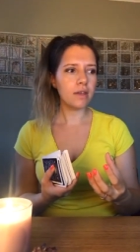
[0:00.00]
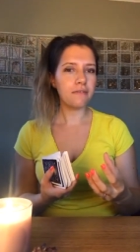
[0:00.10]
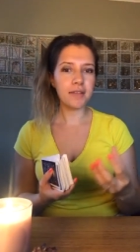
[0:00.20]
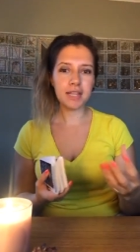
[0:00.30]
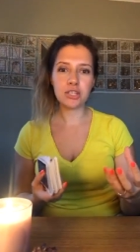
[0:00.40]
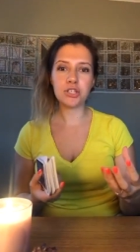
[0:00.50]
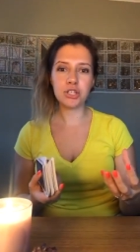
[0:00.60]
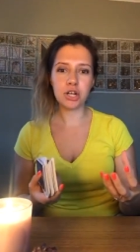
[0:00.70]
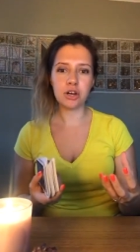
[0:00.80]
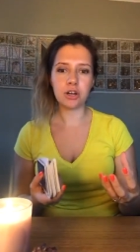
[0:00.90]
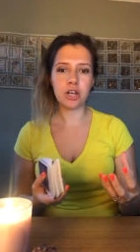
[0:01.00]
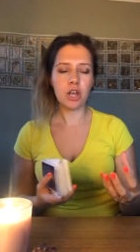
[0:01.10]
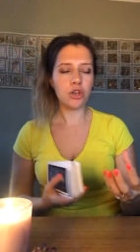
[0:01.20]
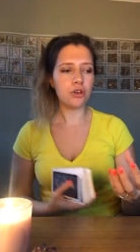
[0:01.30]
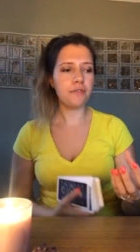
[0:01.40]
feeling stuck.
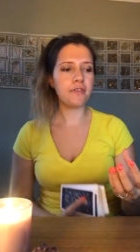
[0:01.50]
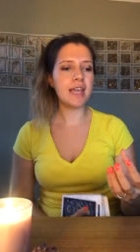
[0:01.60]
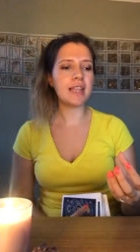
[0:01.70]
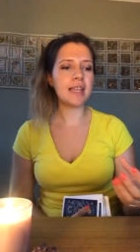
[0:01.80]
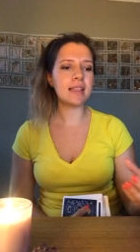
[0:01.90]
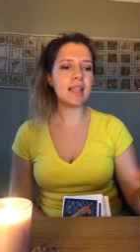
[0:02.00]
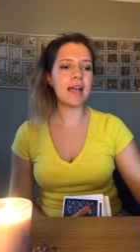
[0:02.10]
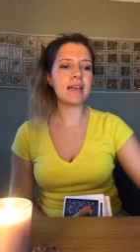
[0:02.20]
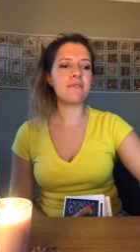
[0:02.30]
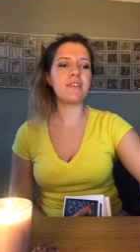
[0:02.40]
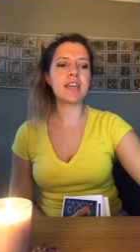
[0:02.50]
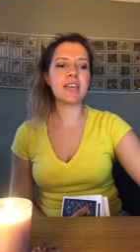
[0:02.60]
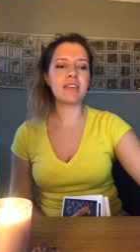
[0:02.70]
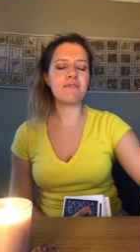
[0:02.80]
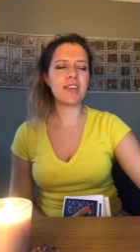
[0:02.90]
You're feeling like the
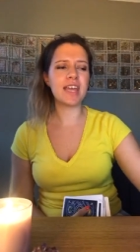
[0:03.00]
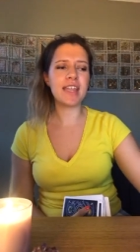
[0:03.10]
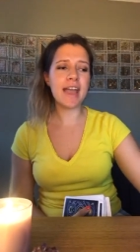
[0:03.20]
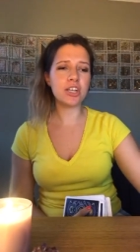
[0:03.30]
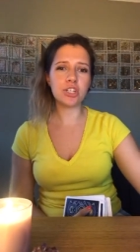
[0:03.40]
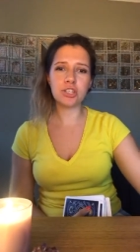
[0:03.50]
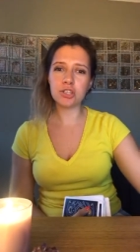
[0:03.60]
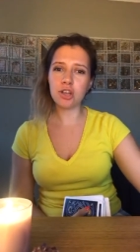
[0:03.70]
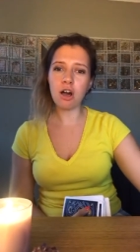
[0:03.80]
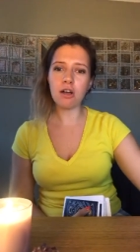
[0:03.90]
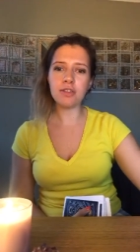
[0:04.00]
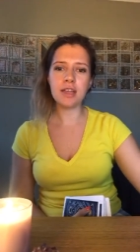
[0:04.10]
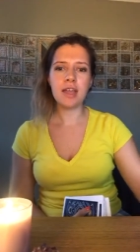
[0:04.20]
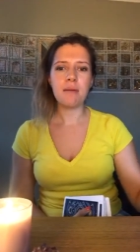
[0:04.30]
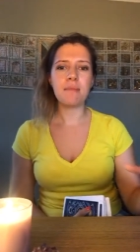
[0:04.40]
the connection's gone,
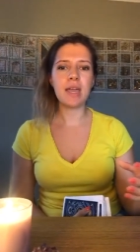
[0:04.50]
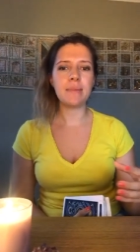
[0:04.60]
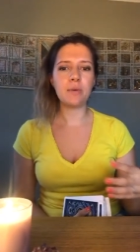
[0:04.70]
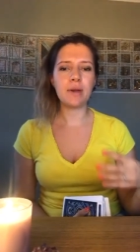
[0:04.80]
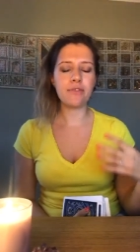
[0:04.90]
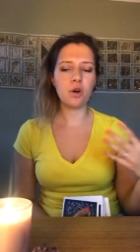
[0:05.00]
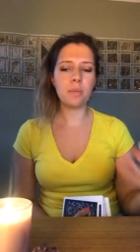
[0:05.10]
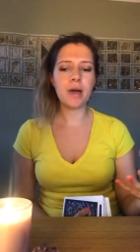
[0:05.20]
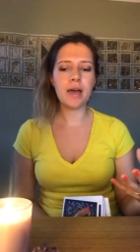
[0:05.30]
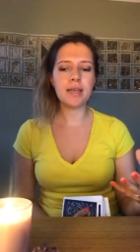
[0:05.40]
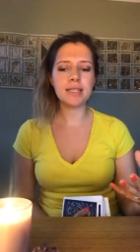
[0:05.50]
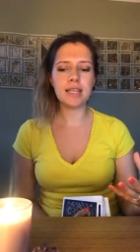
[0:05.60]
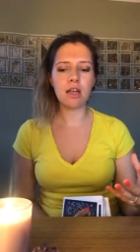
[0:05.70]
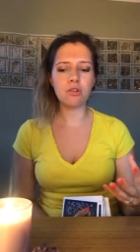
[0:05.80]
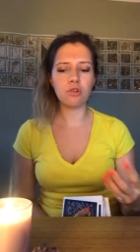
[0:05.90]
maybe with your
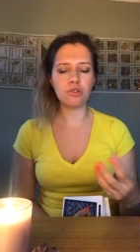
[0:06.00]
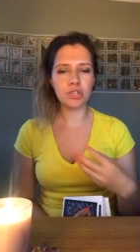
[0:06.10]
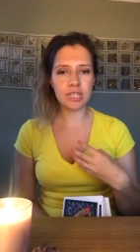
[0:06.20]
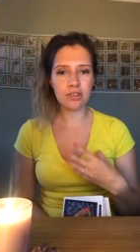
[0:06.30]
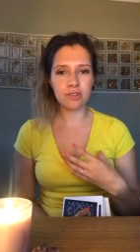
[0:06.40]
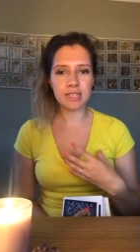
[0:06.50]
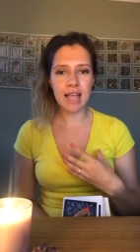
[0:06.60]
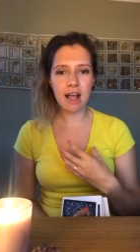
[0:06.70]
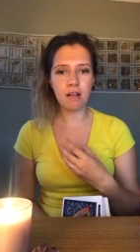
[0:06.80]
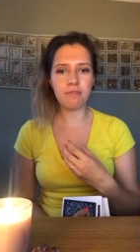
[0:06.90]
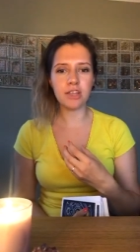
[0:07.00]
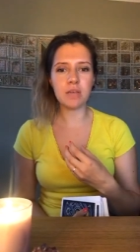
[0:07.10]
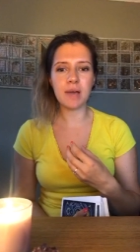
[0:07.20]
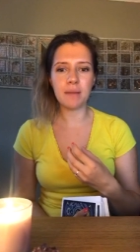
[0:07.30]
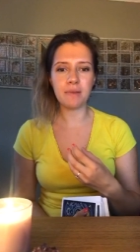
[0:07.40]
person or just in yourself. Like
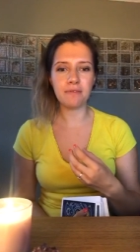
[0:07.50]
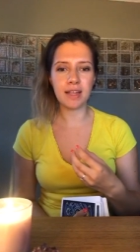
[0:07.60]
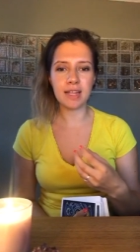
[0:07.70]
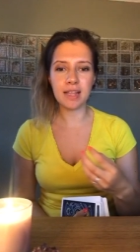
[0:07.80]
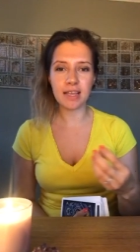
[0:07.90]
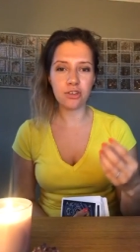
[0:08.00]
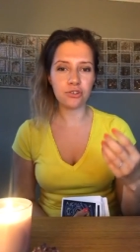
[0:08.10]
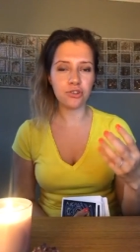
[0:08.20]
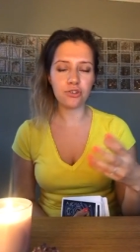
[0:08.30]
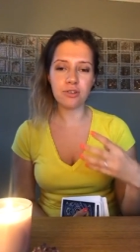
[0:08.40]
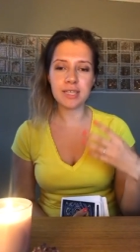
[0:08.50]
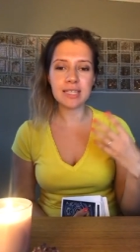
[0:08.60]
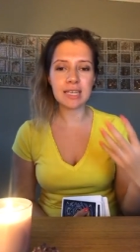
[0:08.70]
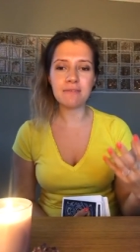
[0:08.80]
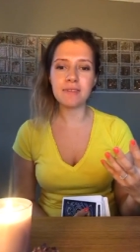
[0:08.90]
you might be feeling like you're you're not
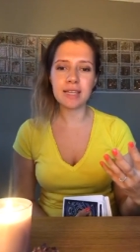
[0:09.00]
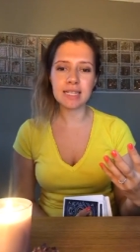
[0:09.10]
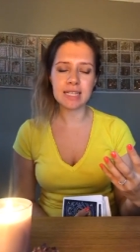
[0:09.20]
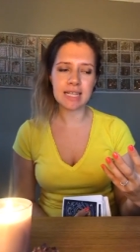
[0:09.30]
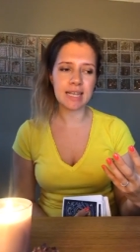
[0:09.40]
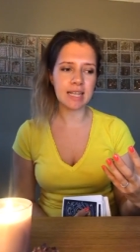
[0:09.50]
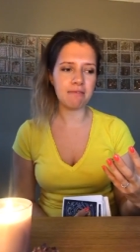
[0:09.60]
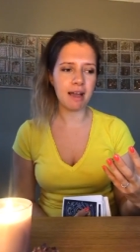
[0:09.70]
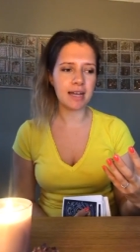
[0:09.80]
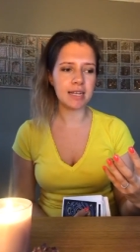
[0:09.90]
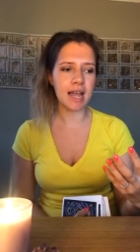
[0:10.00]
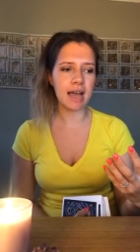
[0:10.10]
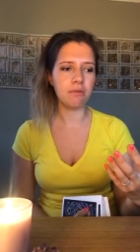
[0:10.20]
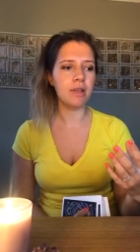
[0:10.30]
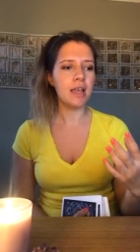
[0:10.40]
seeing things clearly right
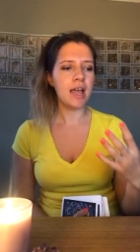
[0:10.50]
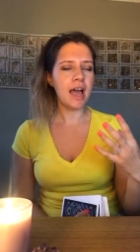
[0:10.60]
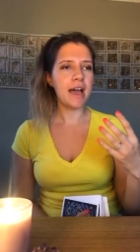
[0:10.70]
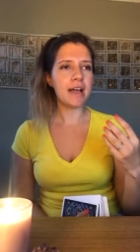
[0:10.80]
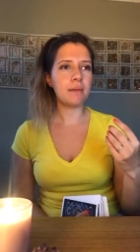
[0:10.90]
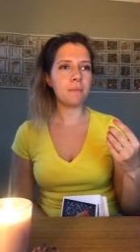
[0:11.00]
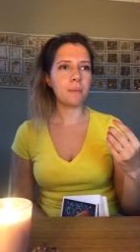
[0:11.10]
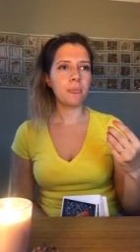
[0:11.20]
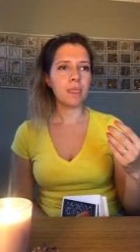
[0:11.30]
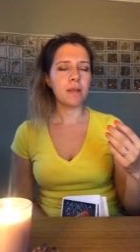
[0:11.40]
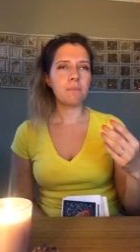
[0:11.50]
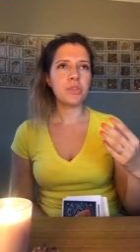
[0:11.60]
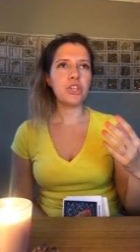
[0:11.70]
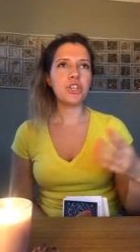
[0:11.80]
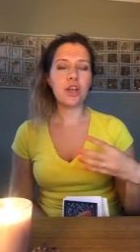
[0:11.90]
now. Um,
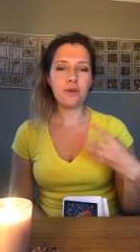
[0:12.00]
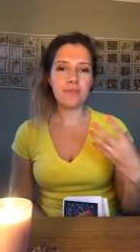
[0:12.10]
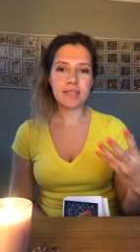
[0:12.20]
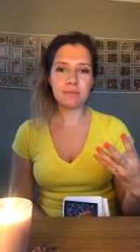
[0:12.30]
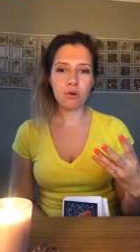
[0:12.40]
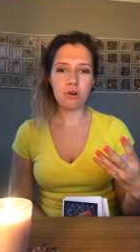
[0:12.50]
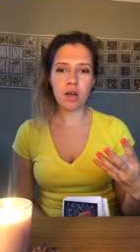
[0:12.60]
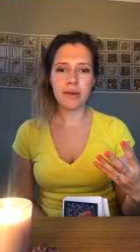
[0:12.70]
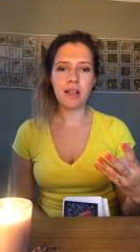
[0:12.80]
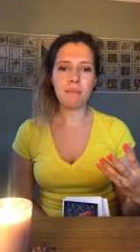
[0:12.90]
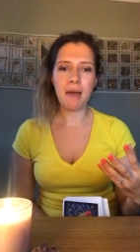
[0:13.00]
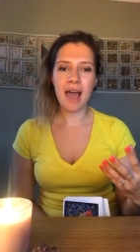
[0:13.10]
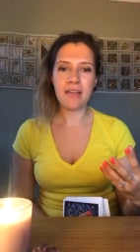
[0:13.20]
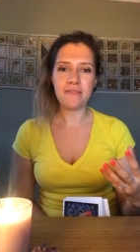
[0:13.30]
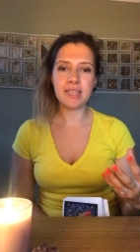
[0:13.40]
you know there's more going on
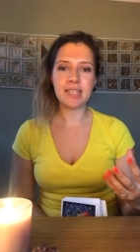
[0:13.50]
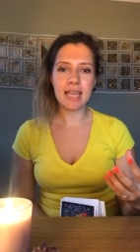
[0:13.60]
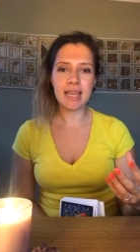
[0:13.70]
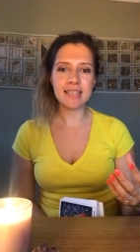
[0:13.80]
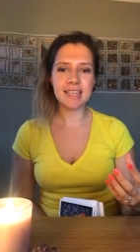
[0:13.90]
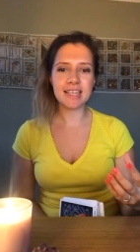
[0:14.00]
behind the scenes,